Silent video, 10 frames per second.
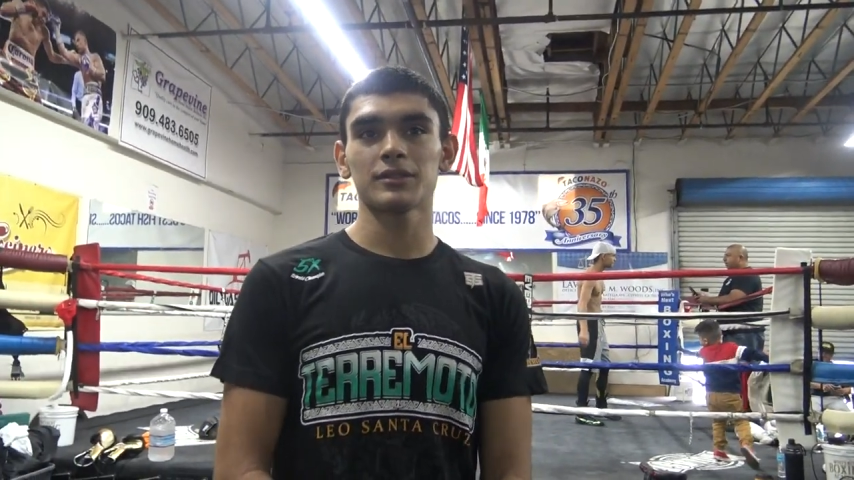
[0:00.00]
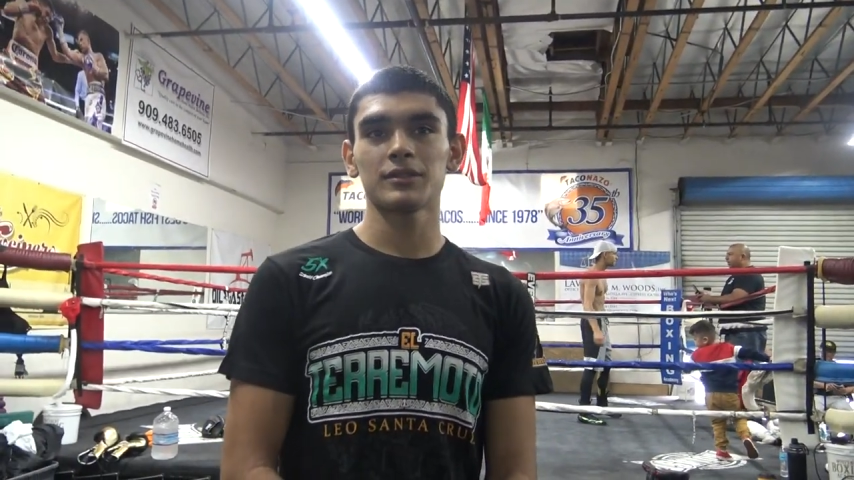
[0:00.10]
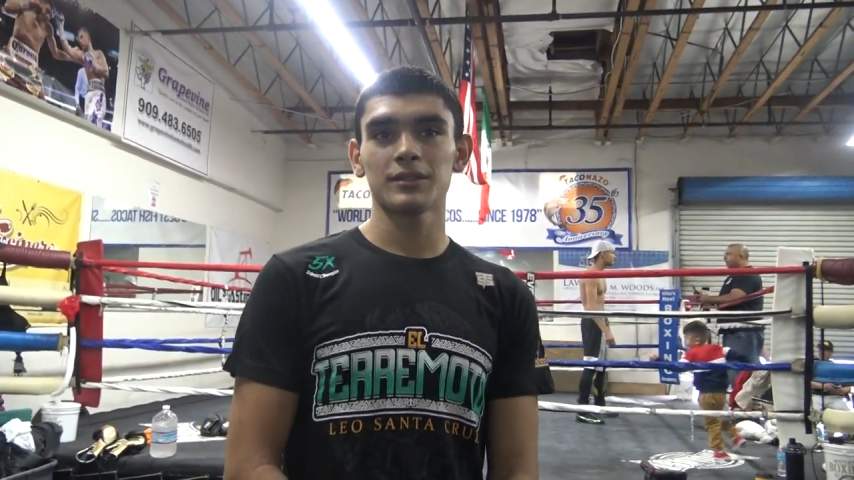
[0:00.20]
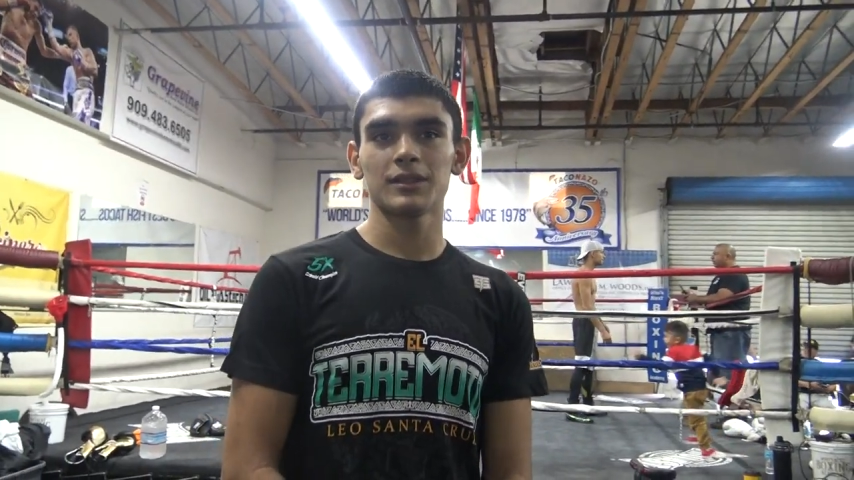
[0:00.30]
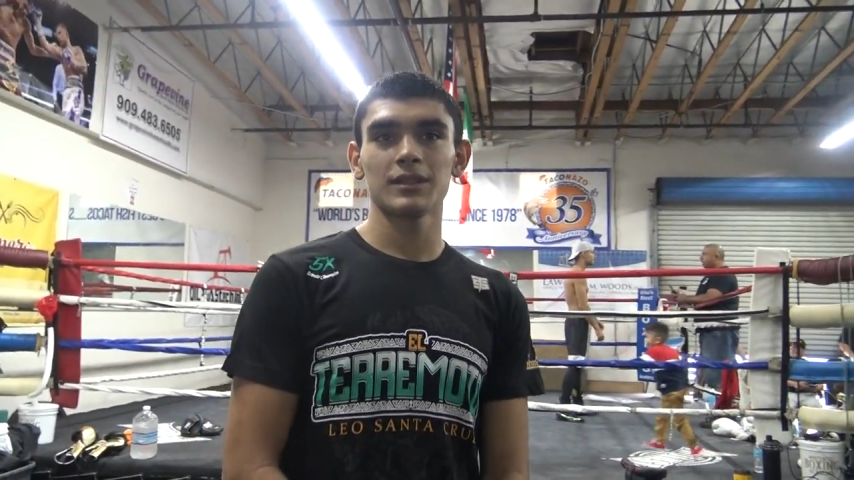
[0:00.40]

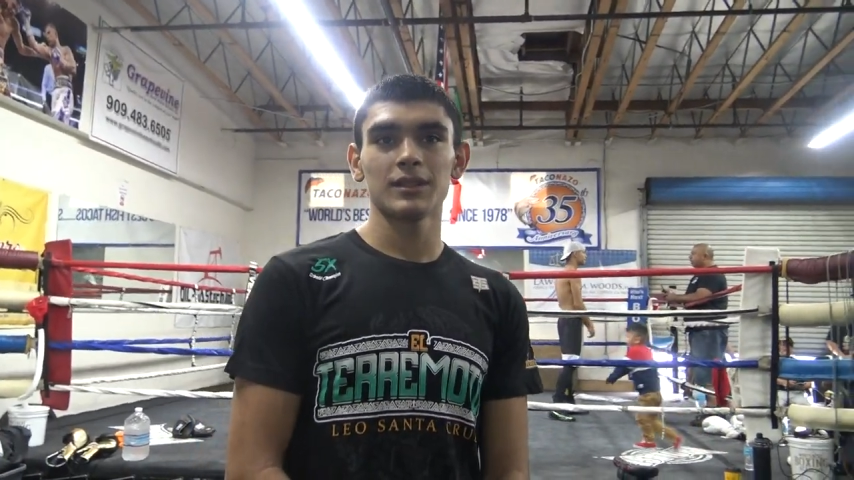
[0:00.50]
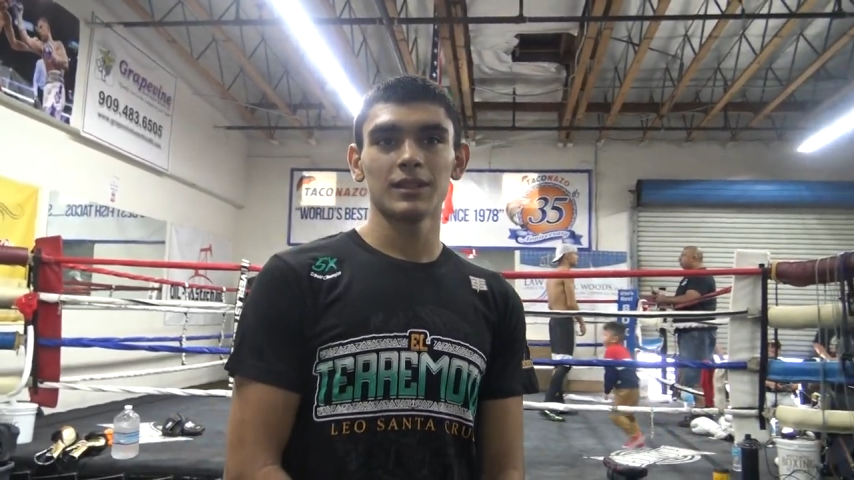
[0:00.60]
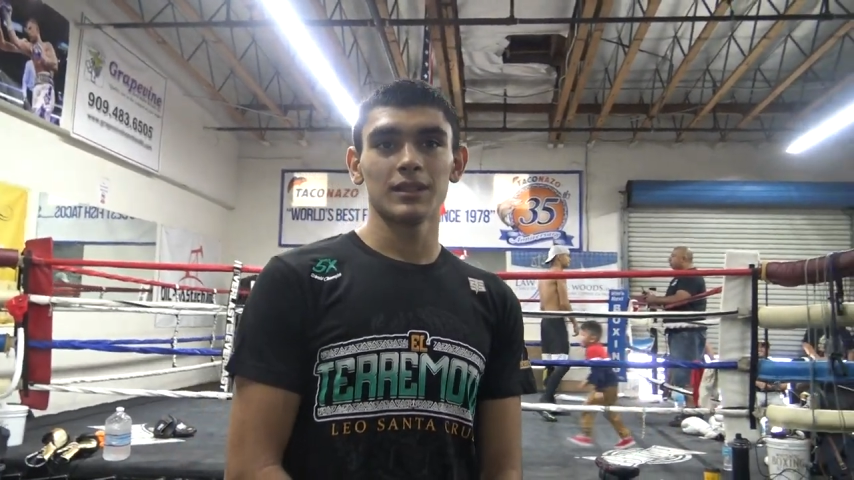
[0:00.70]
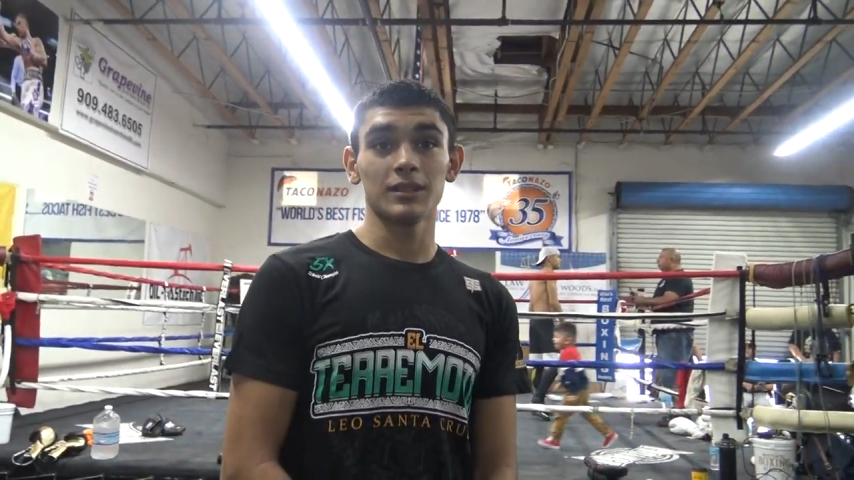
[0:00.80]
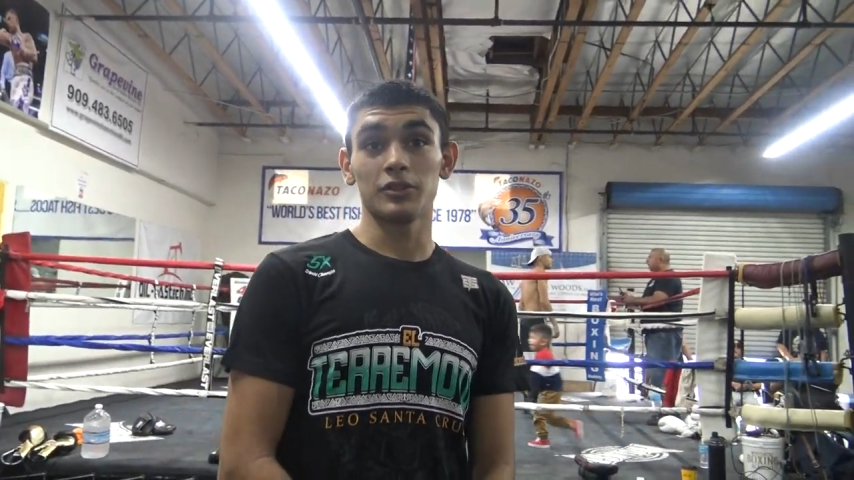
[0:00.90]
How was
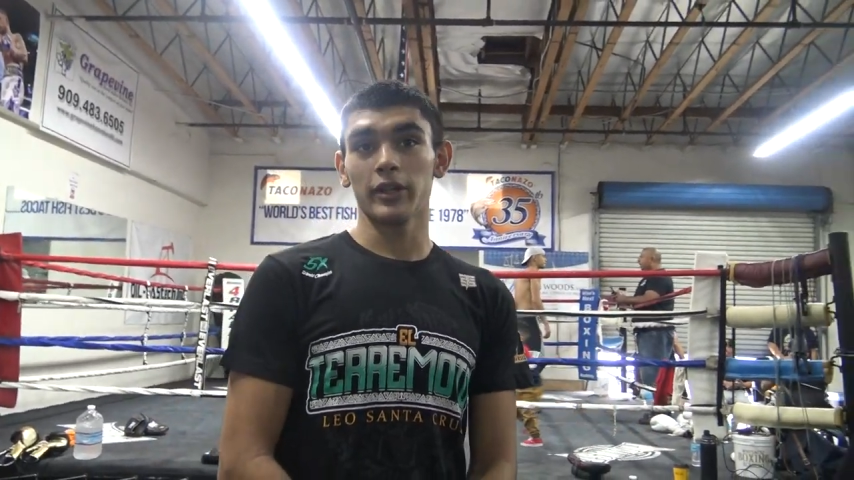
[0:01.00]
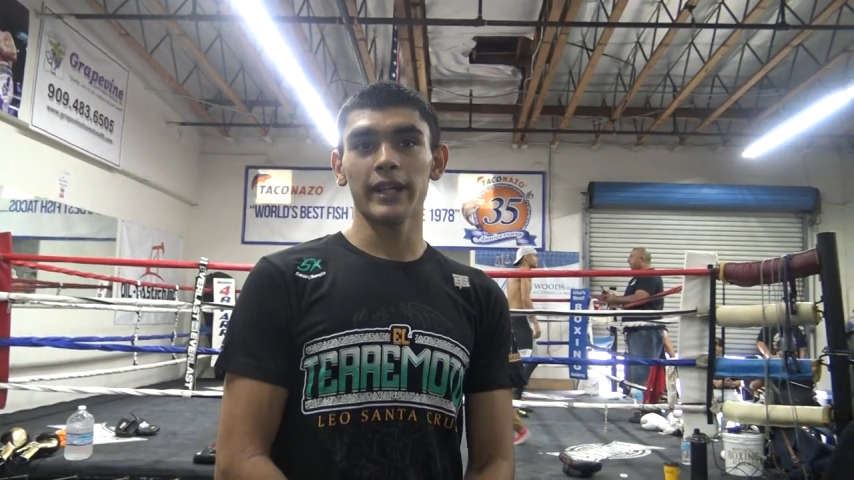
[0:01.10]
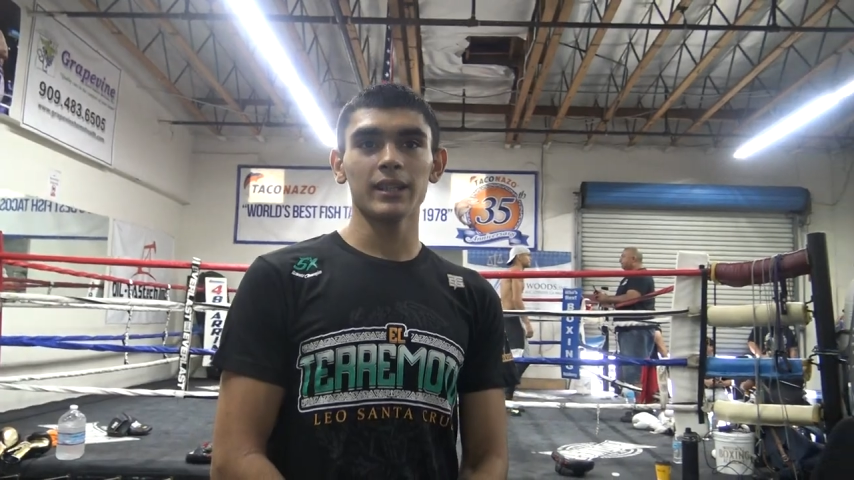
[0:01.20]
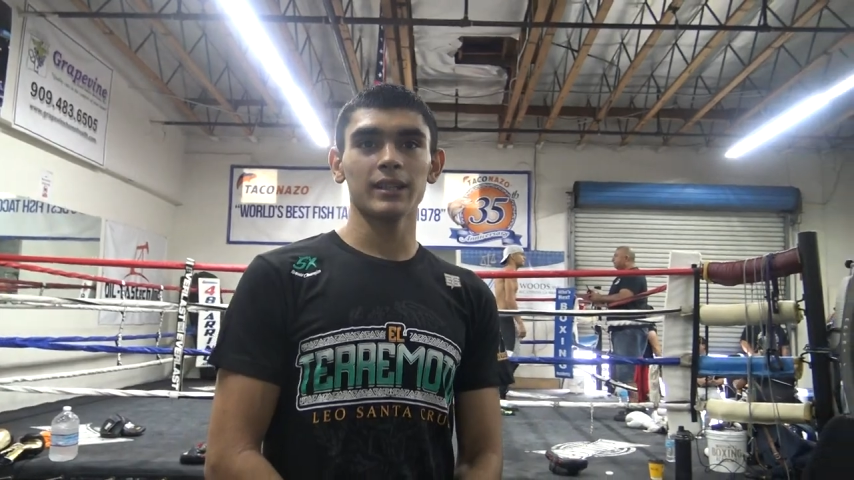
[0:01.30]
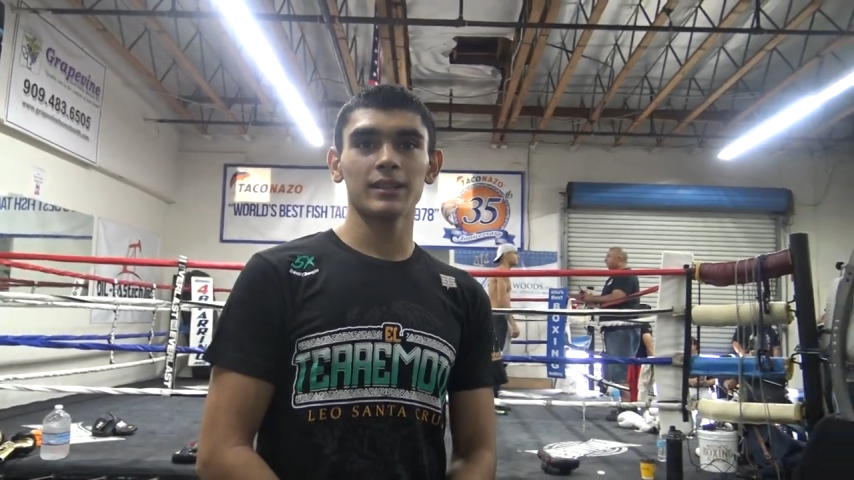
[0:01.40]
that? Great.